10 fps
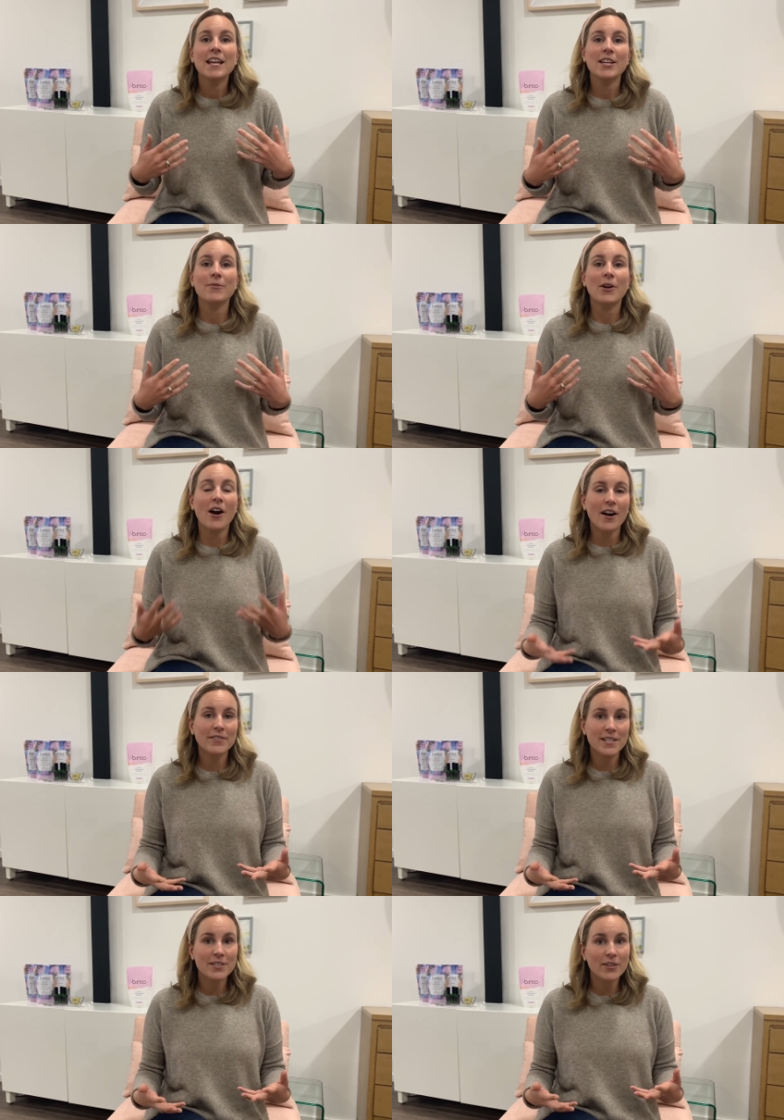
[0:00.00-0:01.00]
you are
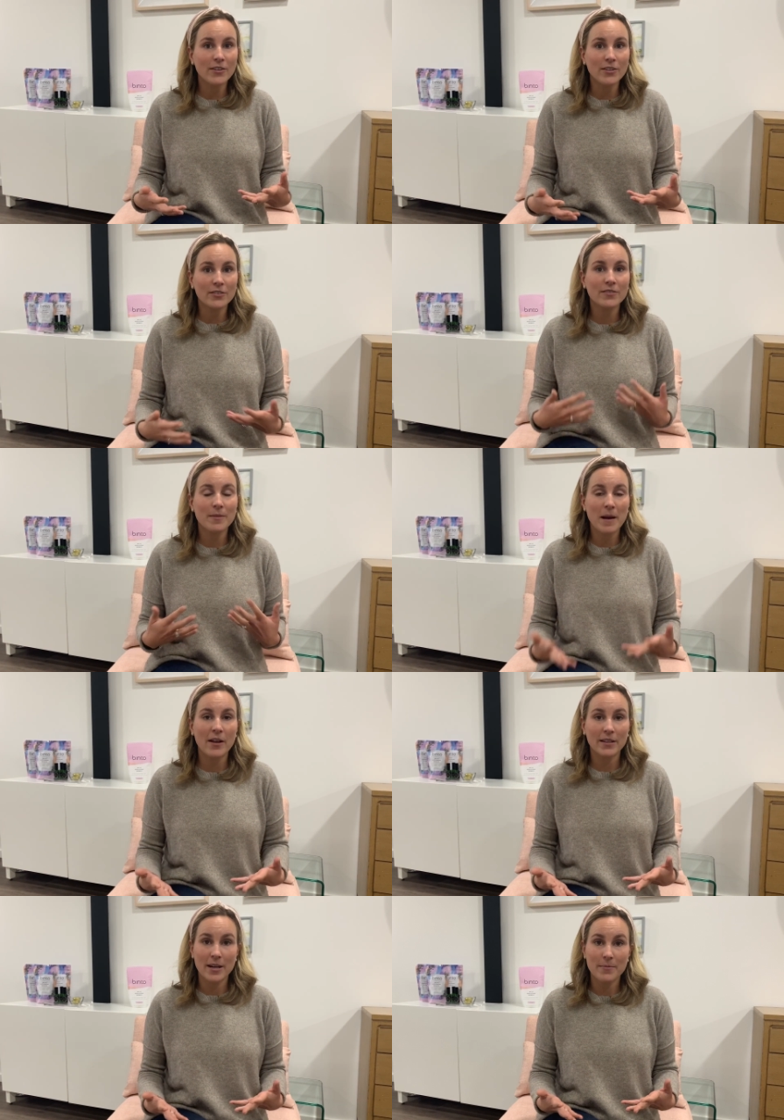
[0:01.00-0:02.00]
often told from
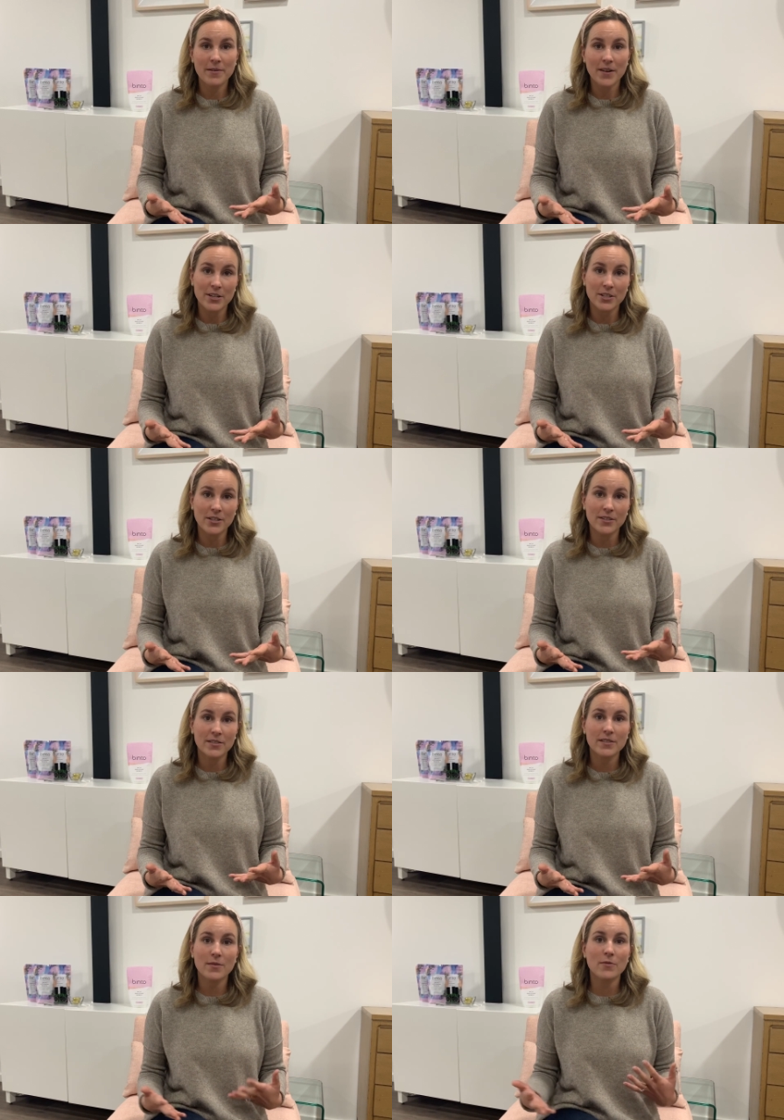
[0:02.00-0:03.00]
healthcare
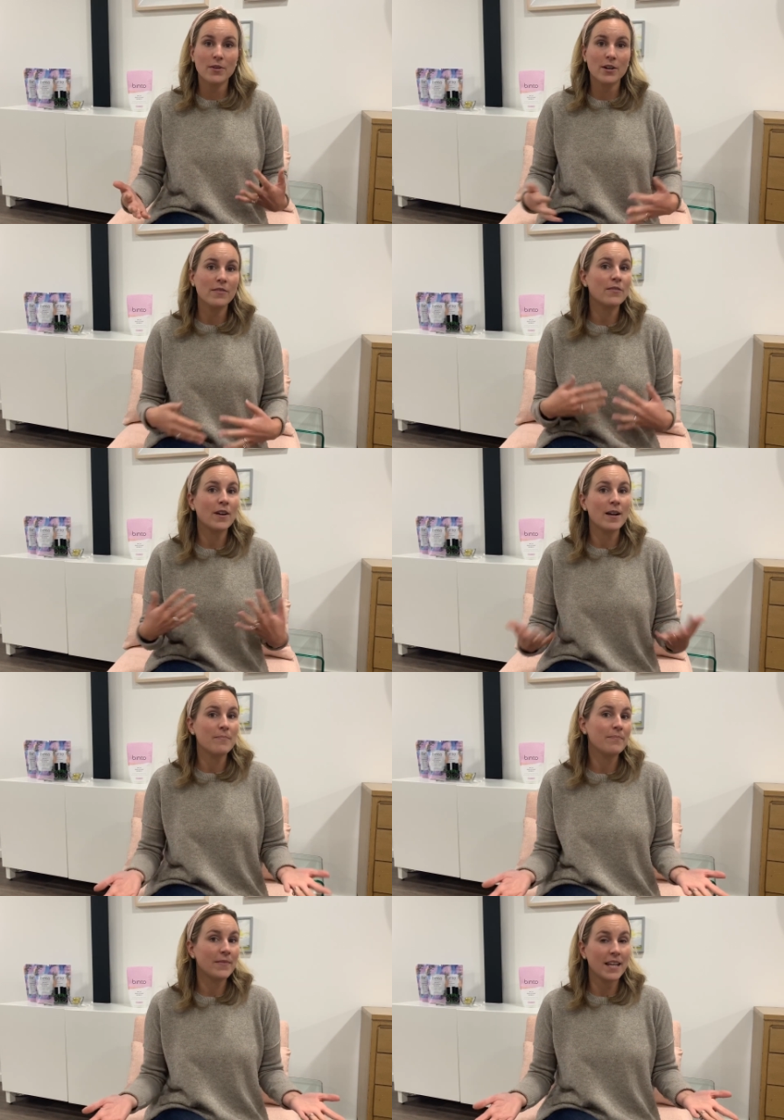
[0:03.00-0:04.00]
professionals or
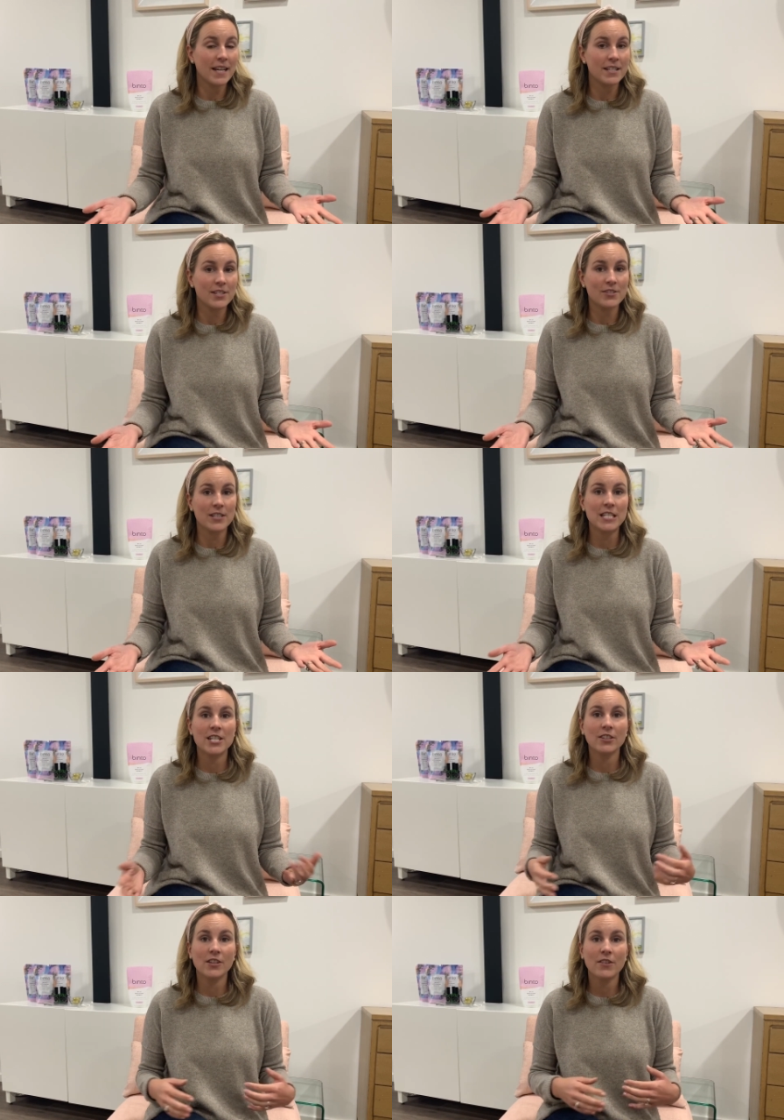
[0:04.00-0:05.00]
from the industry
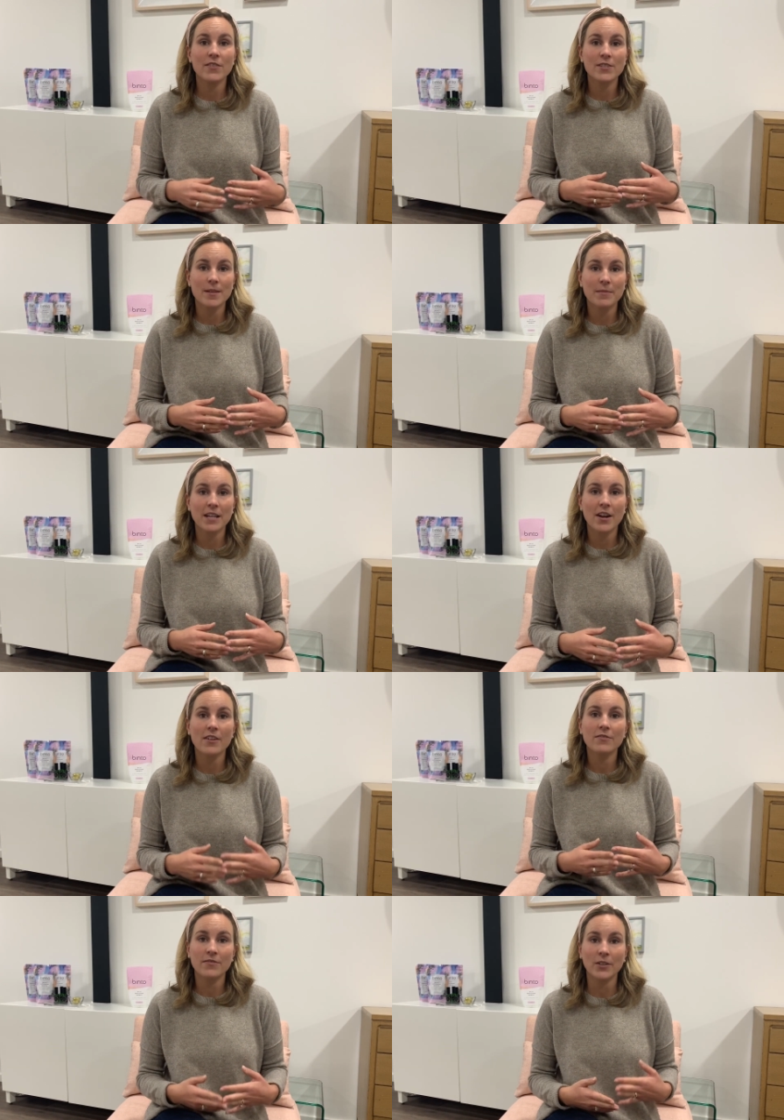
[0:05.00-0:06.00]
to look for something
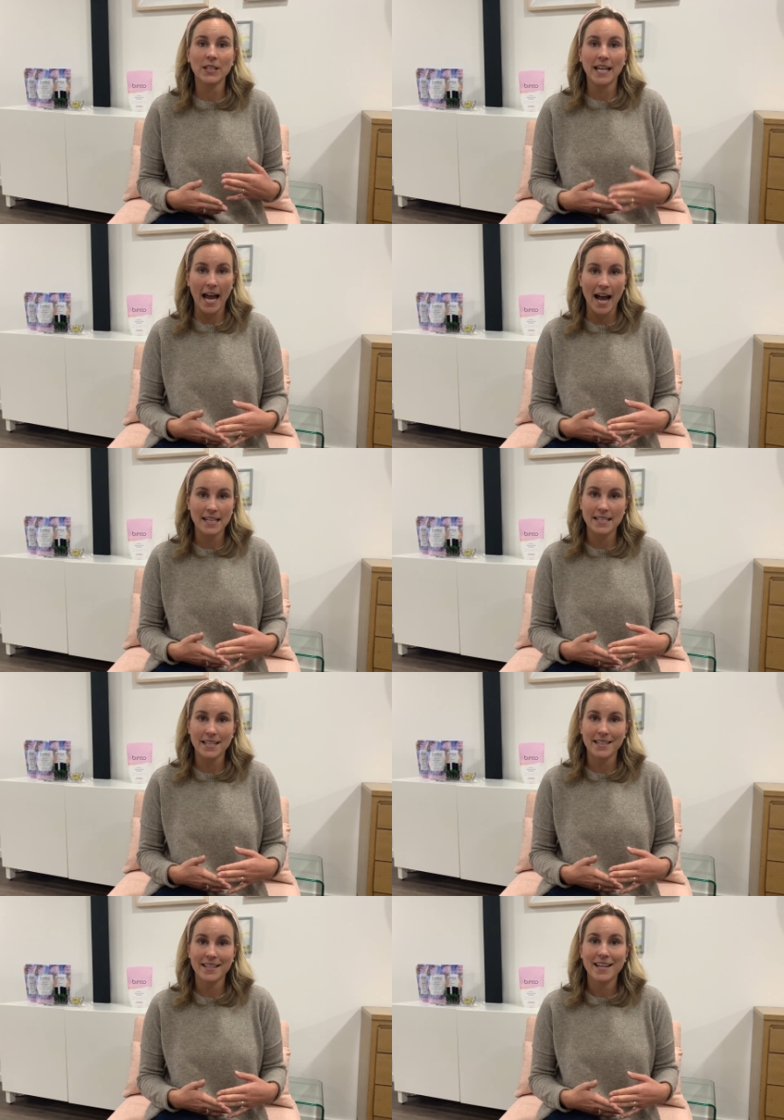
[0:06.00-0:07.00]
called folic
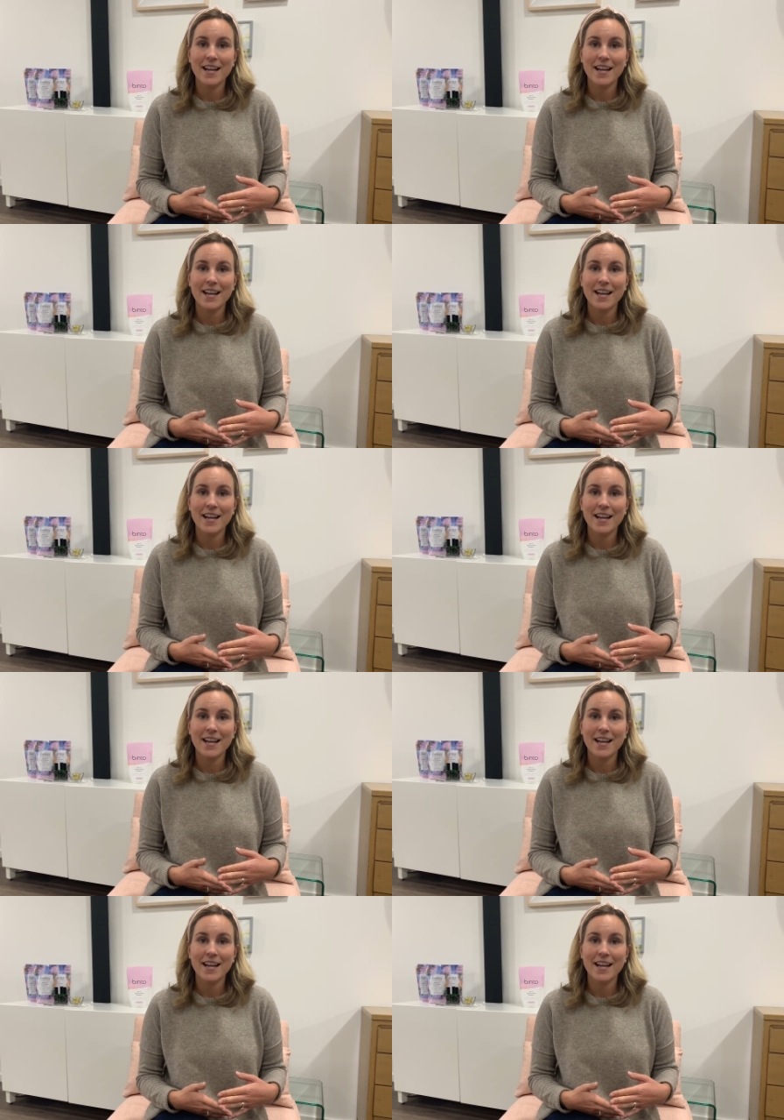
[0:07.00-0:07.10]
acid.